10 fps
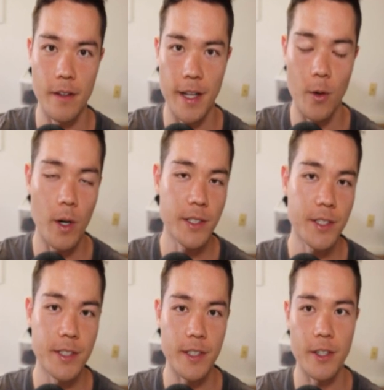Now, once
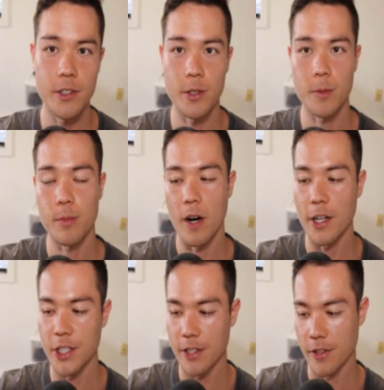you start your project,